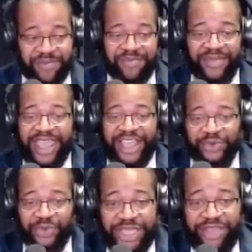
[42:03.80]
As
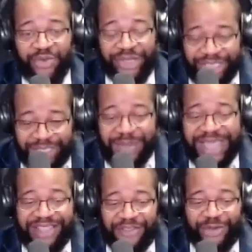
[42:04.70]
we just made
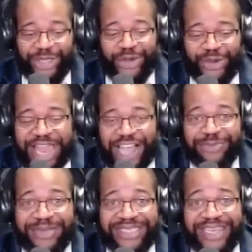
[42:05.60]
the official
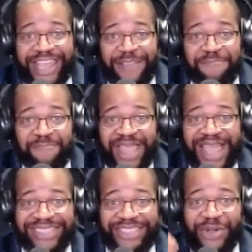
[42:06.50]
announcement today, I
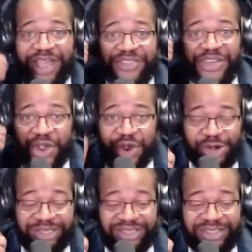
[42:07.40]
still have the
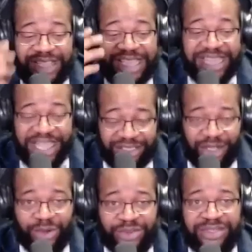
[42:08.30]
urge to say guest
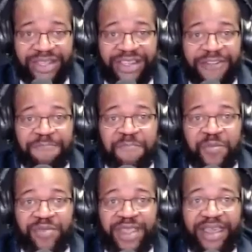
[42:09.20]
host.
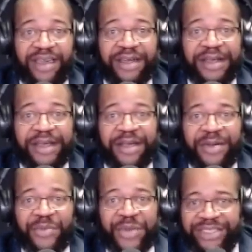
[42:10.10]

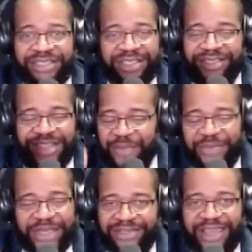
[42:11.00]
It's not
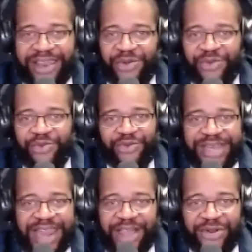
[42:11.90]
because I don't
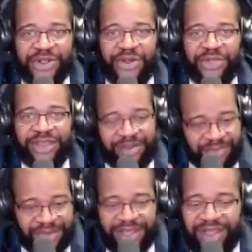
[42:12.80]
now know that
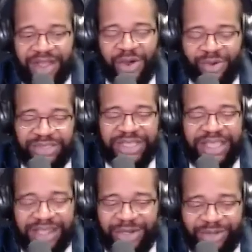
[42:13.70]
I'm hosting
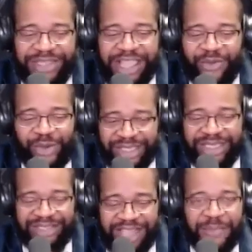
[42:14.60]
and understand what the
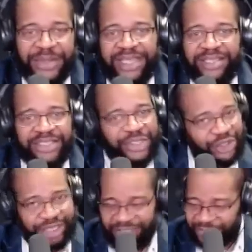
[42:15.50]
assignment is. It's
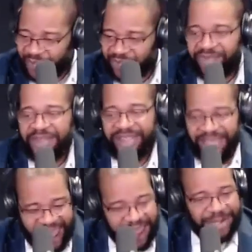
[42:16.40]
just the
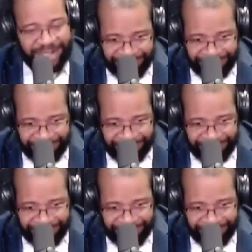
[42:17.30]
habit